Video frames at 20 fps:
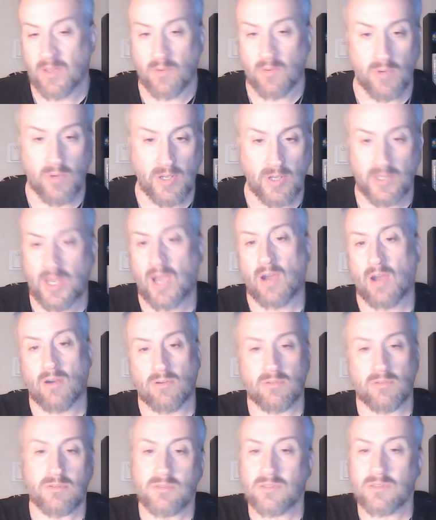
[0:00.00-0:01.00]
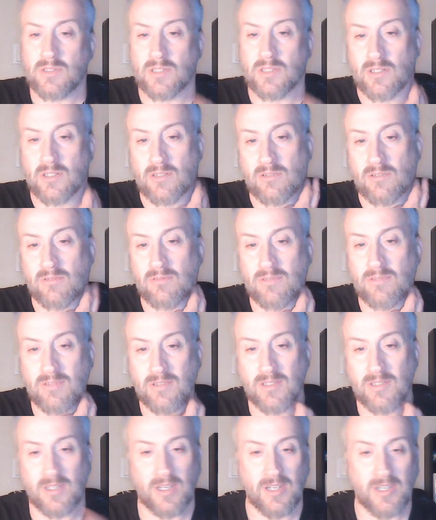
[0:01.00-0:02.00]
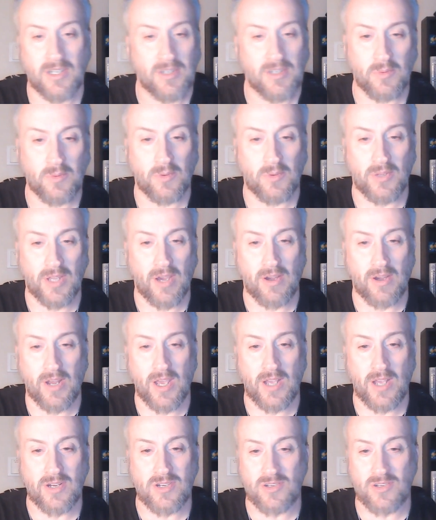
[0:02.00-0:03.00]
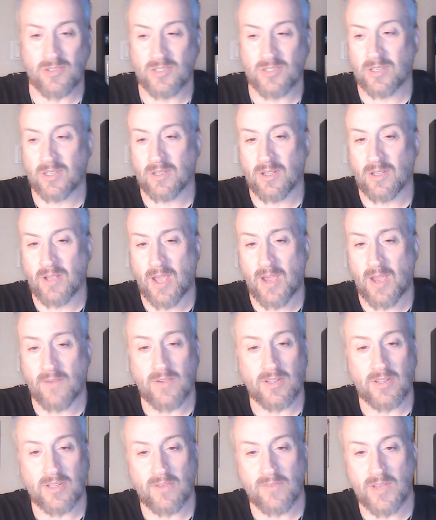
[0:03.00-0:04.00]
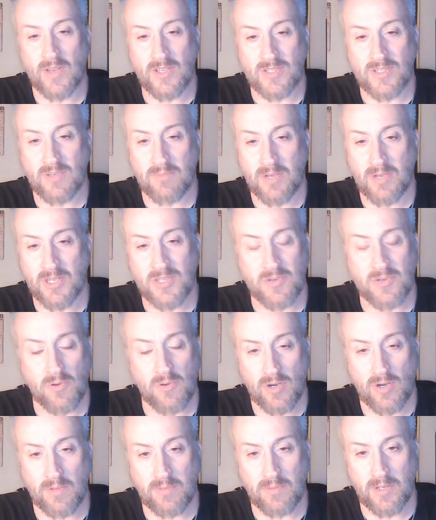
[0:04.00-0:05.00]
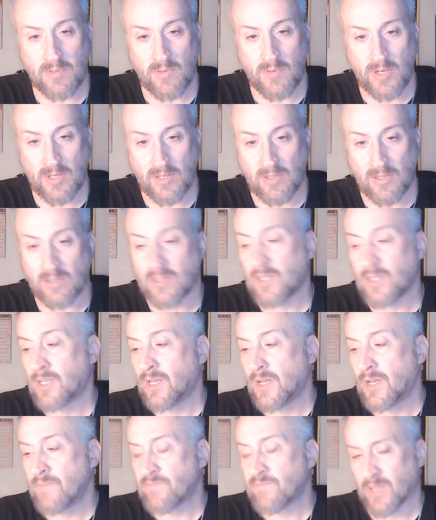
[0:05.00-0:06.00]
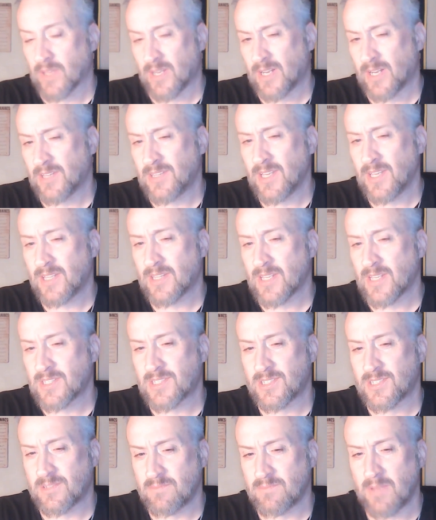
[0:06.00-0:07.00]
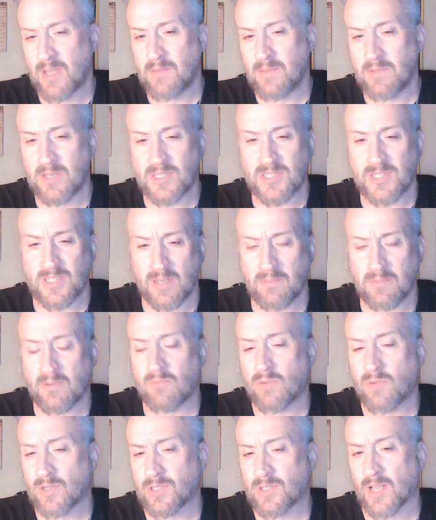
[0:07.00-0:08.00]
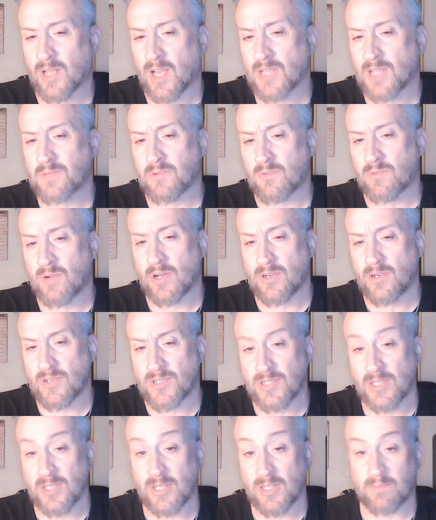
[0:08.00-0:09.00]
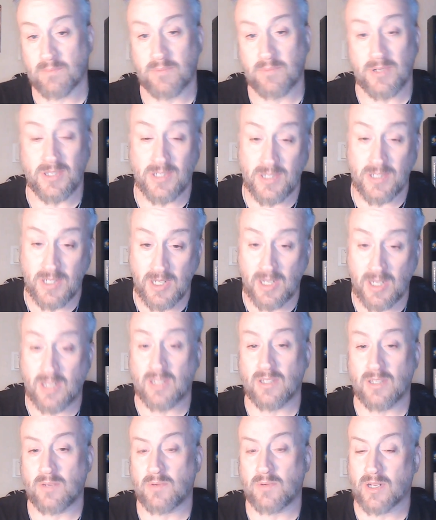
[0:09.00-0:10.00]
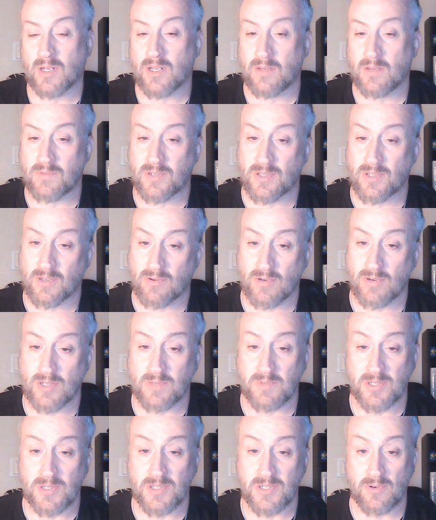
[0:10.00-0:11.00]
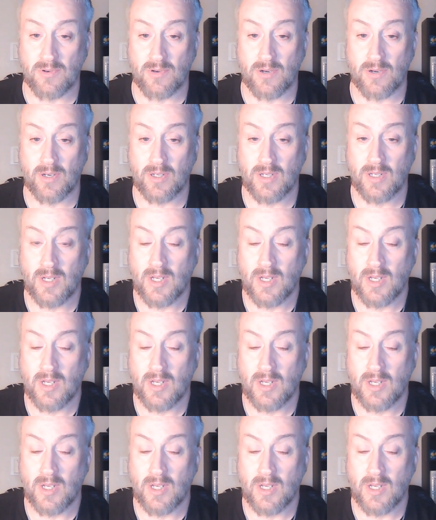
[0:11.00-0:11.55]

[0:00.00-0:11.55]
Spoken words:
without, you know, without actually having the events of my story be real. And I think that's maybe some of what the gospel writers did, particularly when it comes to the Christmas story.